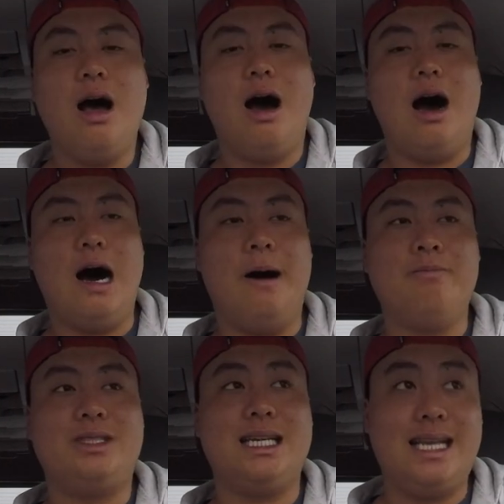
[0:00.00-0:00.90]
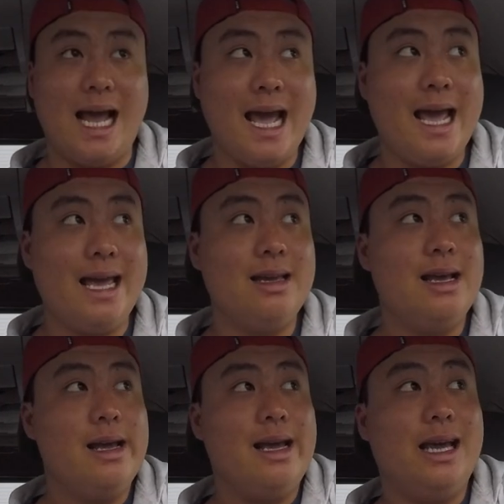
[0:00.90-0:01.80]
Um, today,
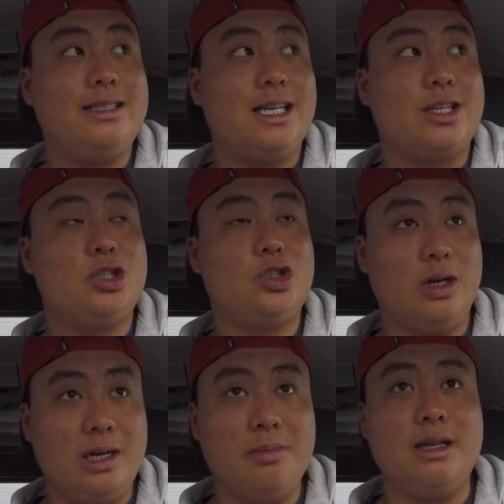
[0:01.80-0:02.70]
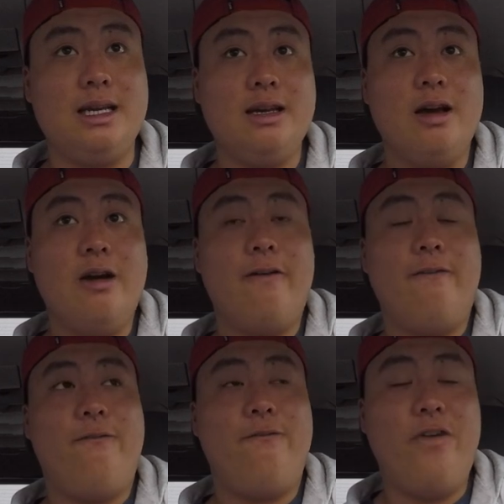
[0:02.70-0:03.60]
it's extremely
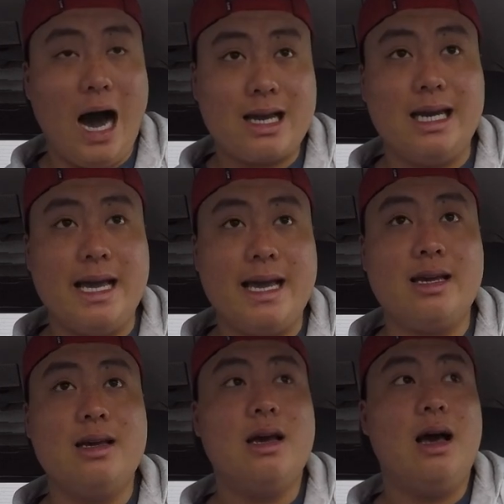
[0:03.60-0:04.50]
fucking